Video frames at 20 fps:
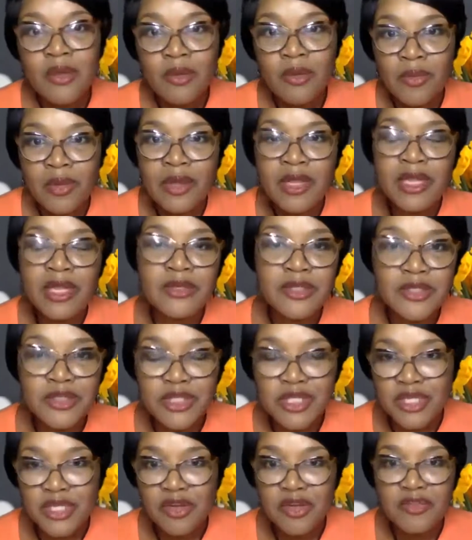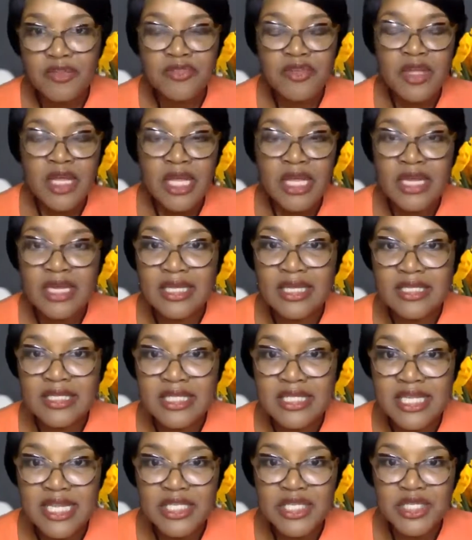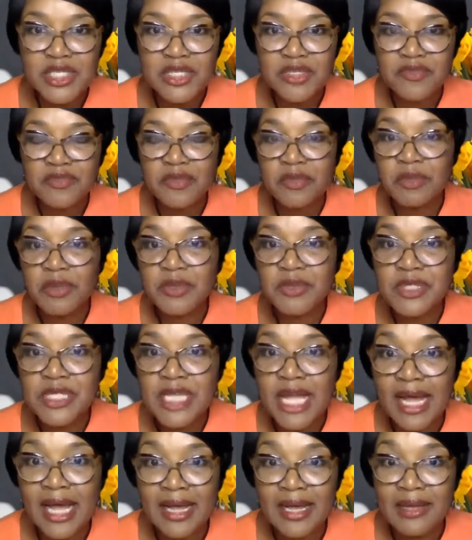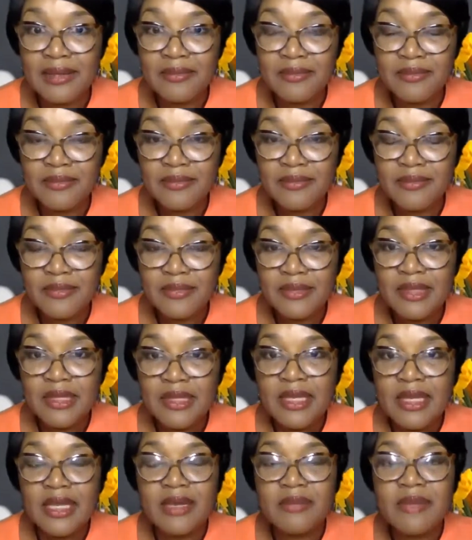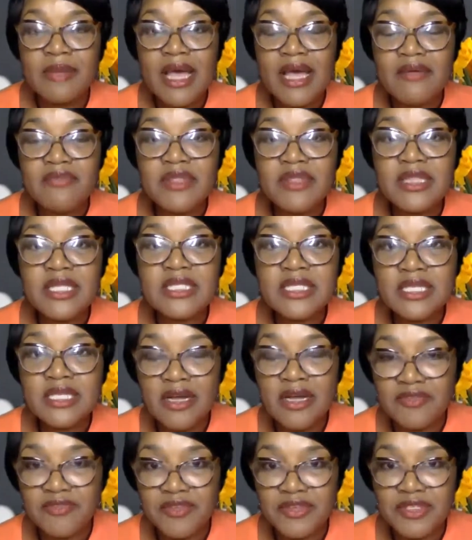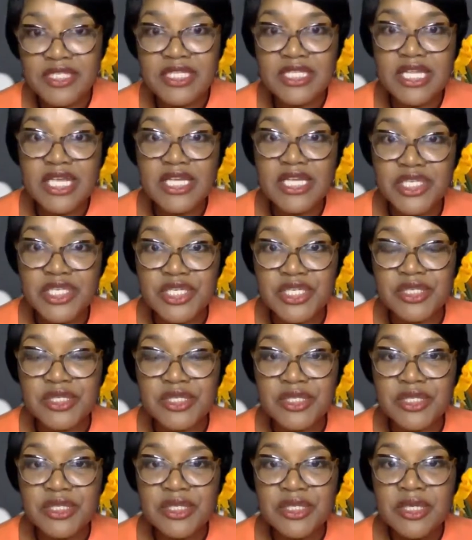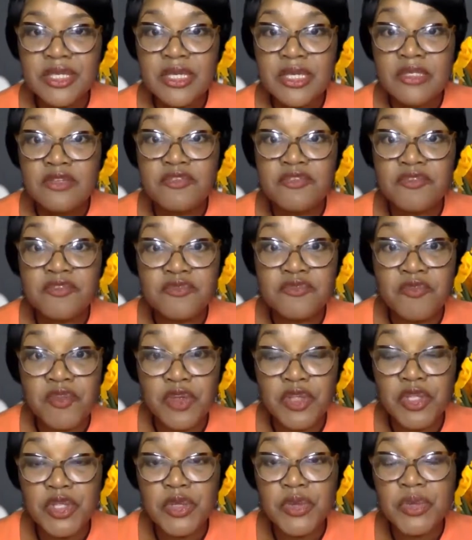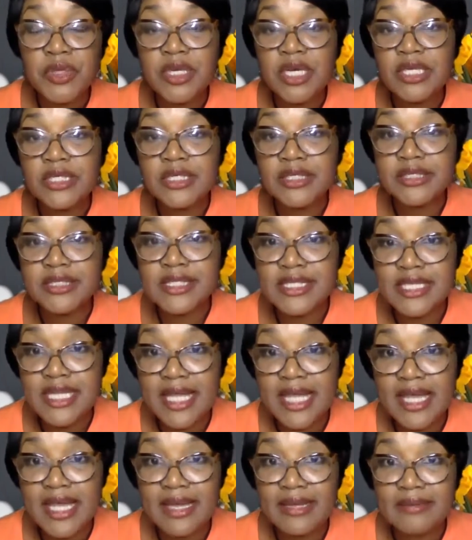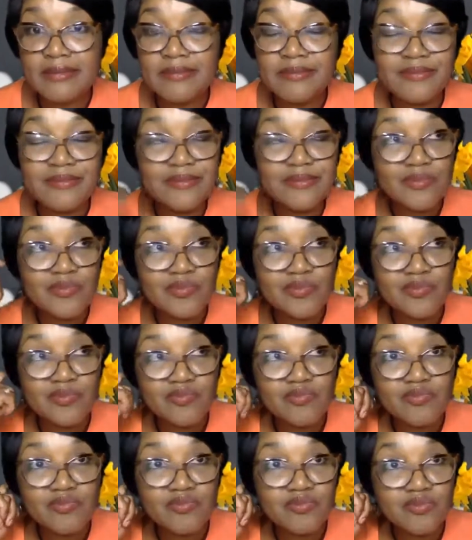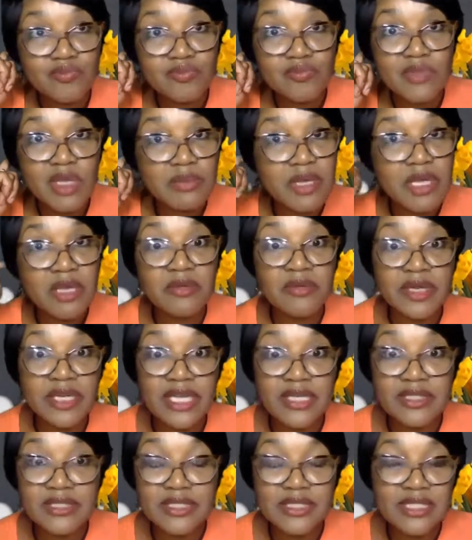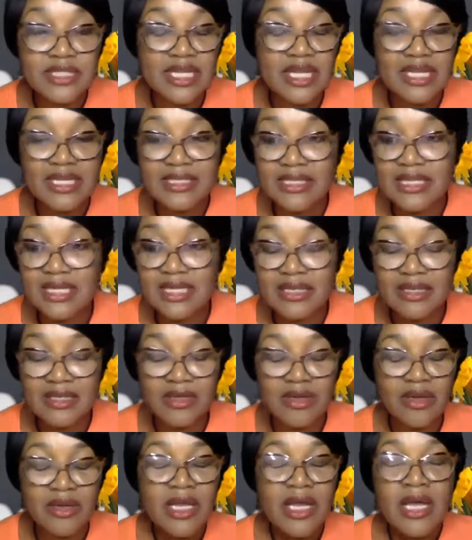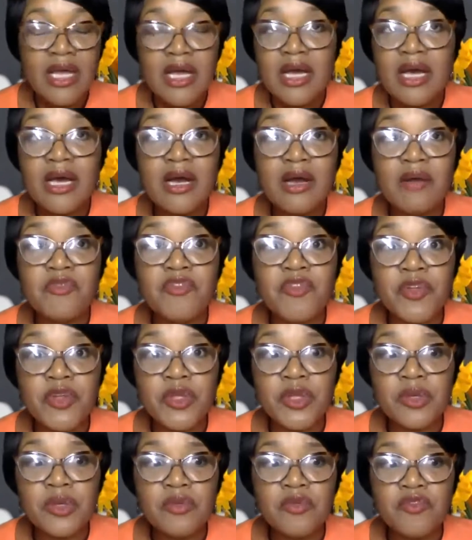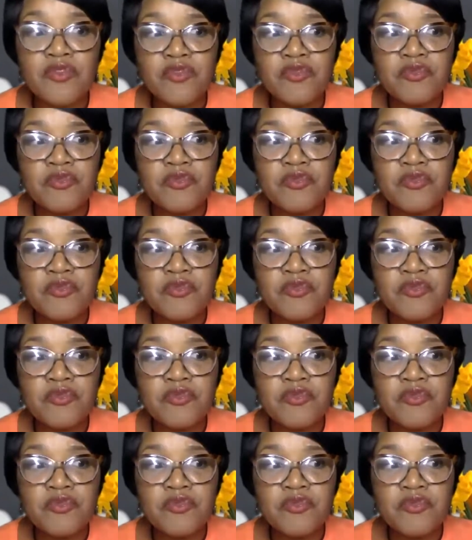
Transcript: we're here to serve an extension of the Most High. And I'm having this conversation for you to understand. Maybe you already understand, because I, you know, for you,